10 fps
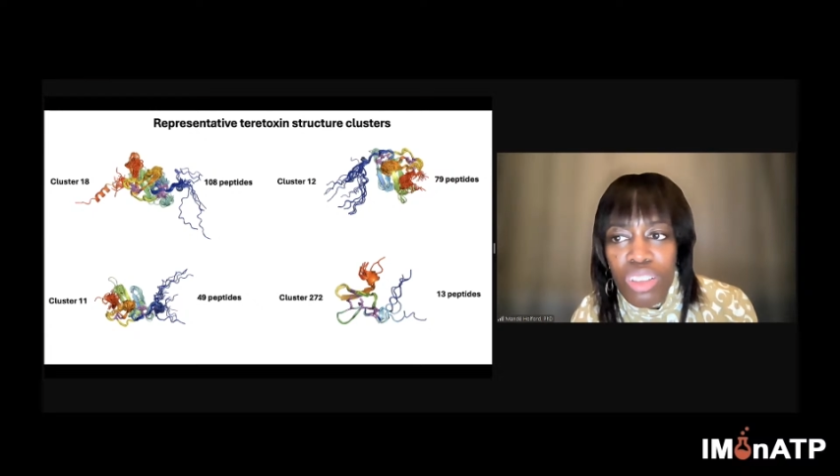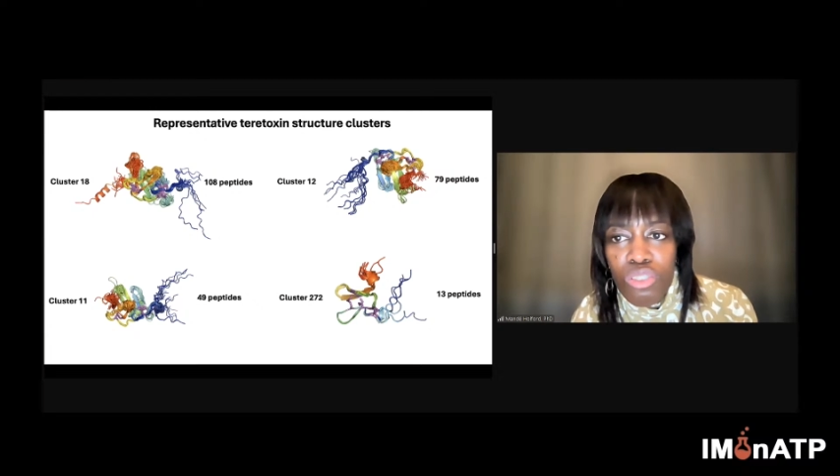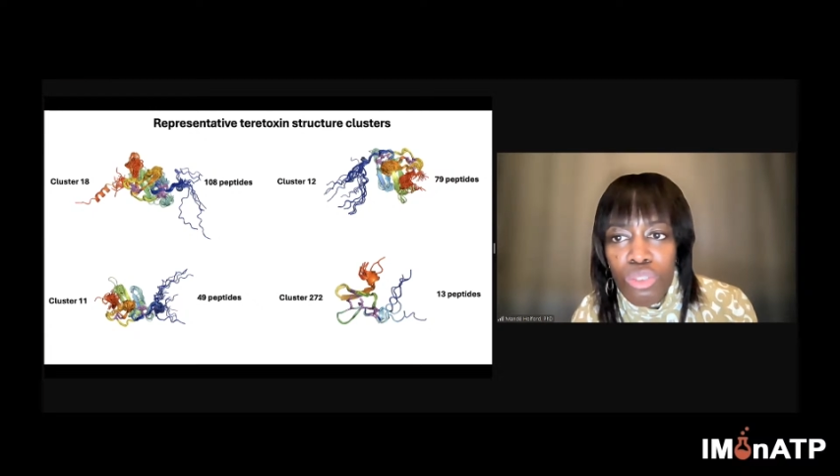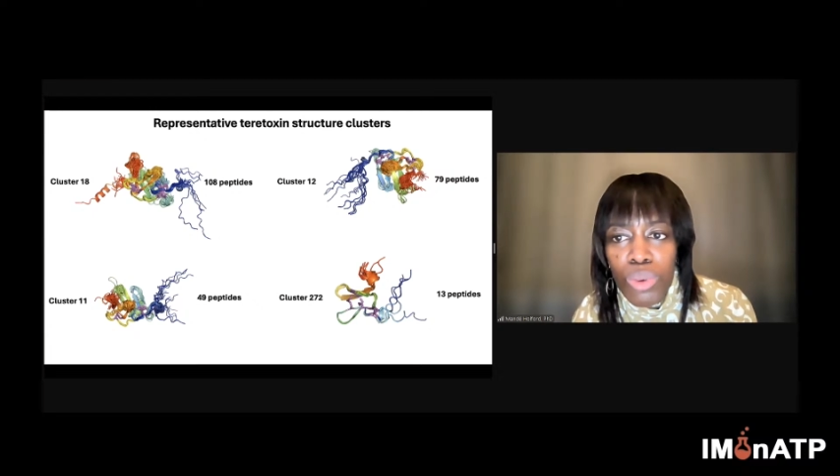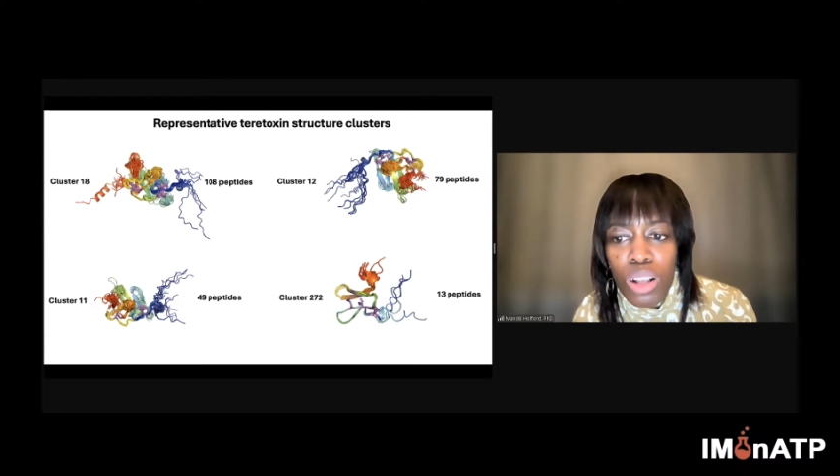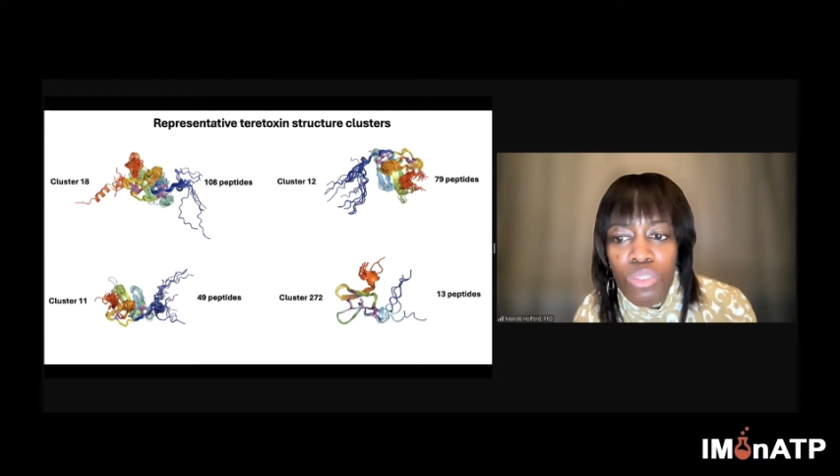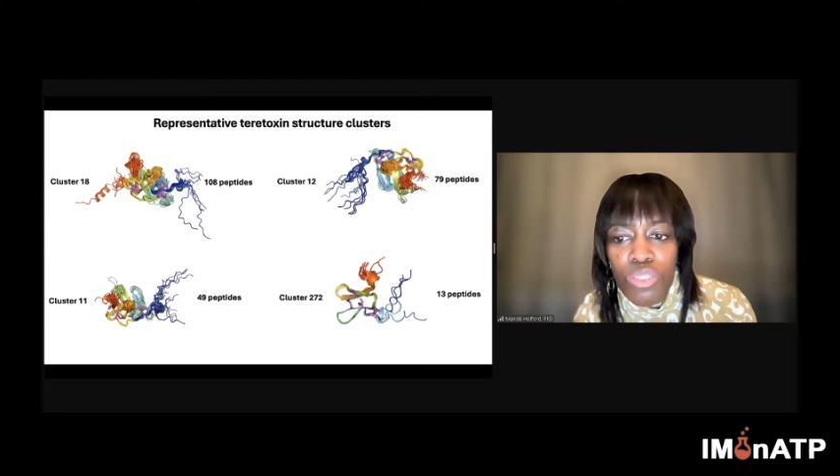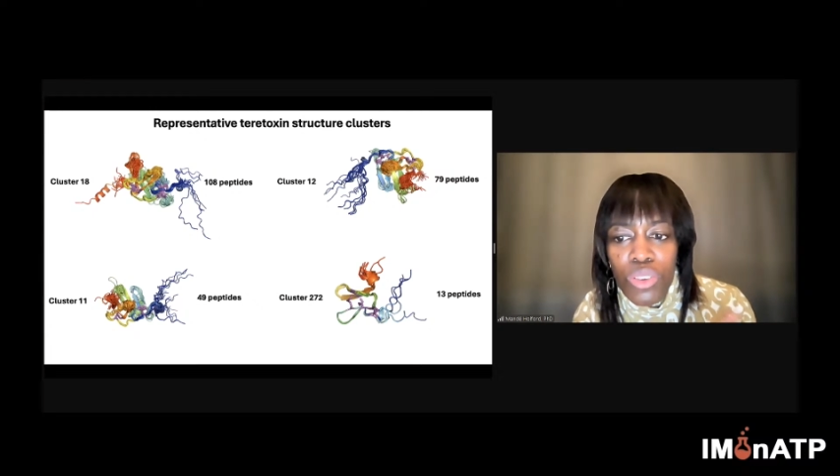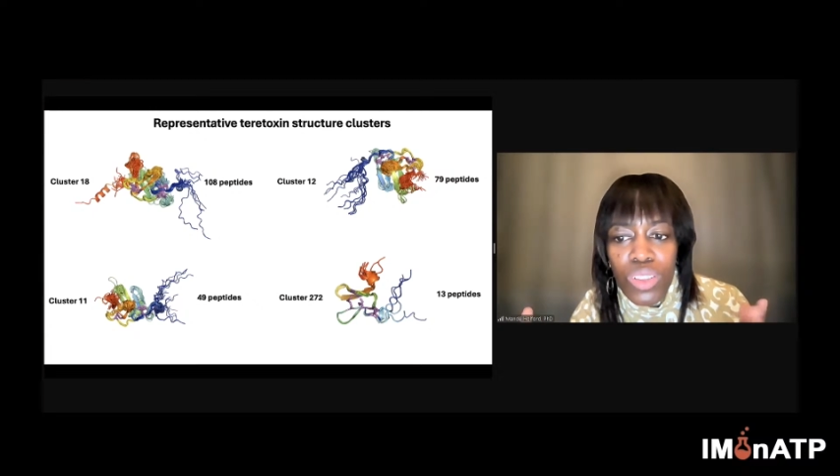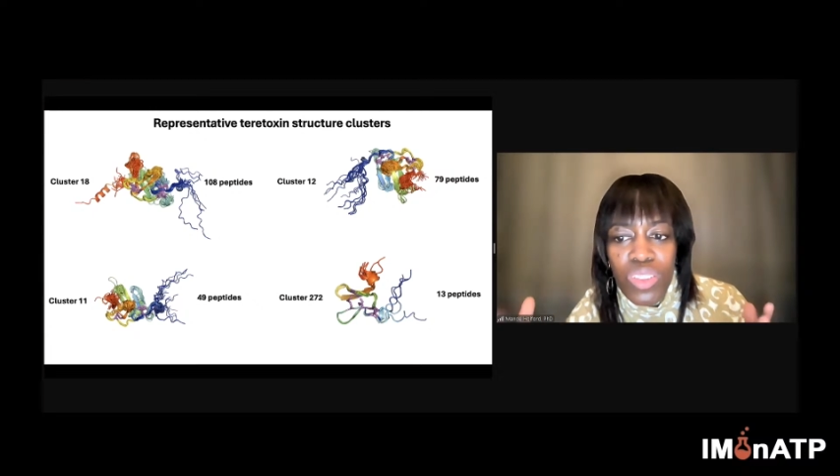Cluster
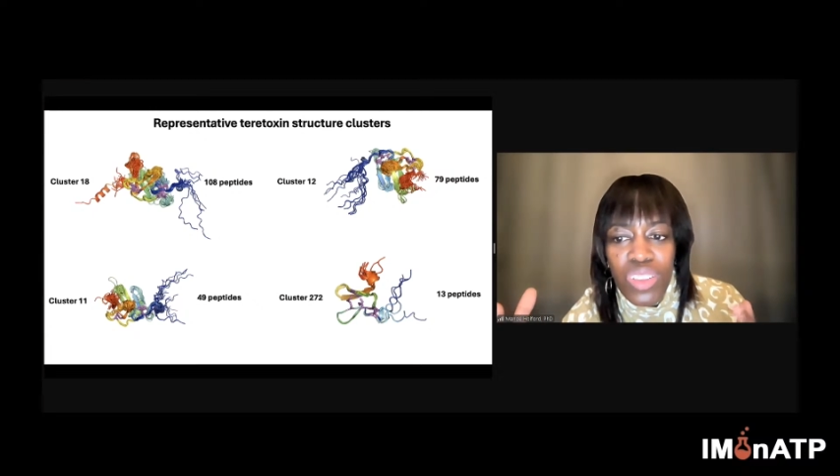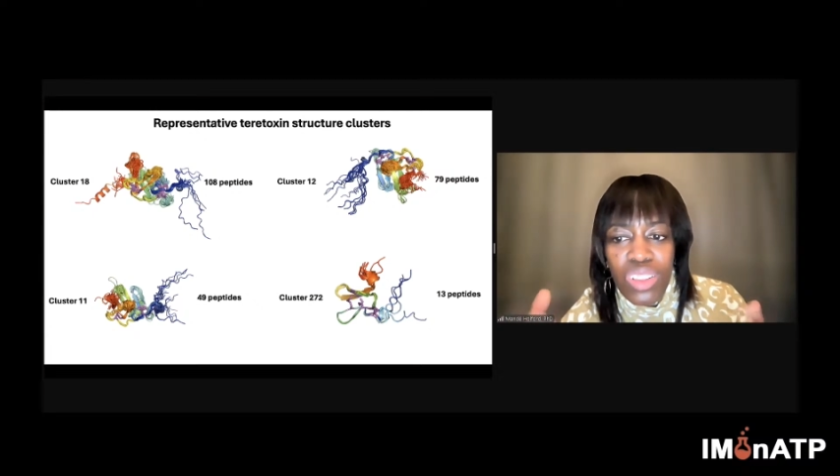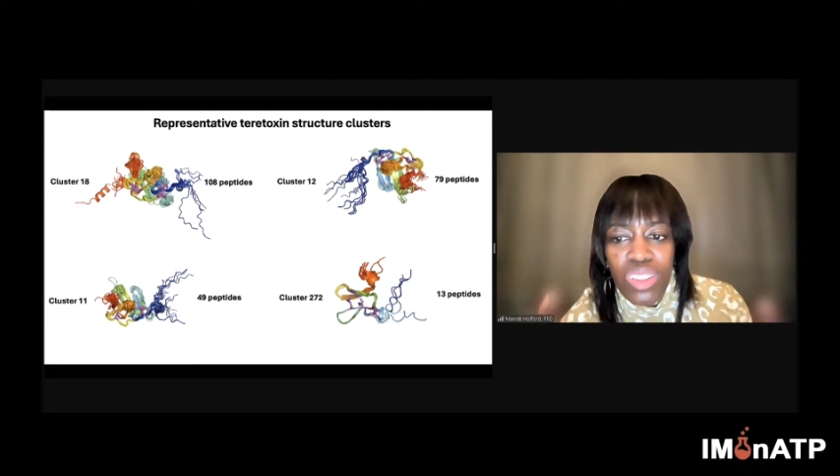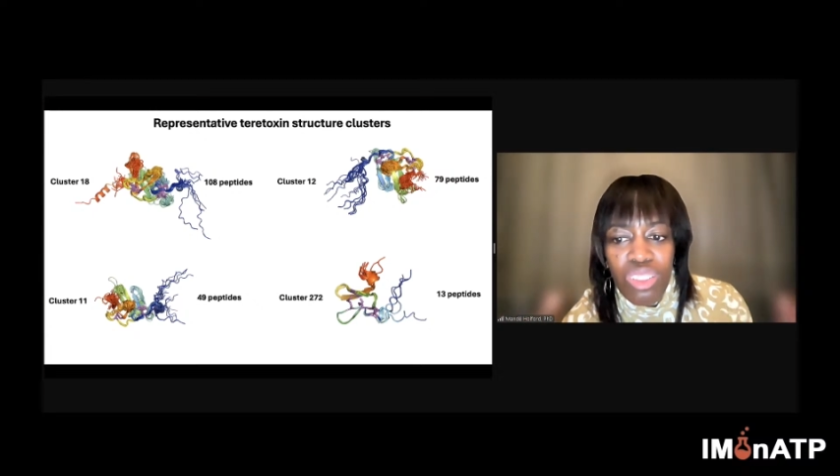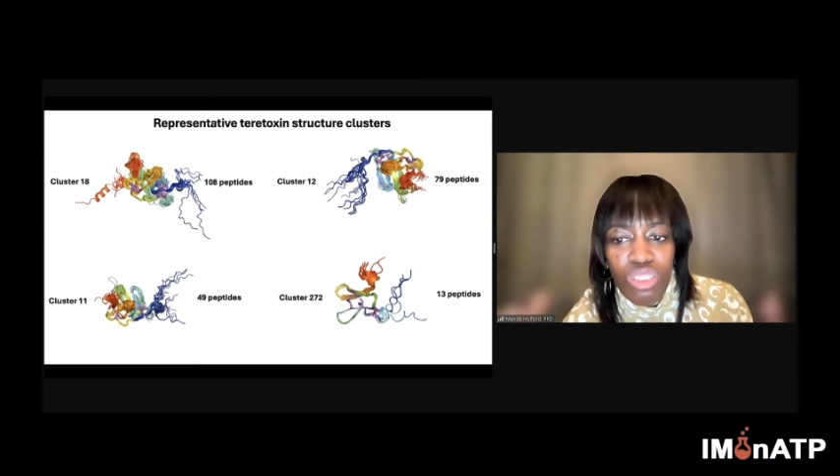12, you can see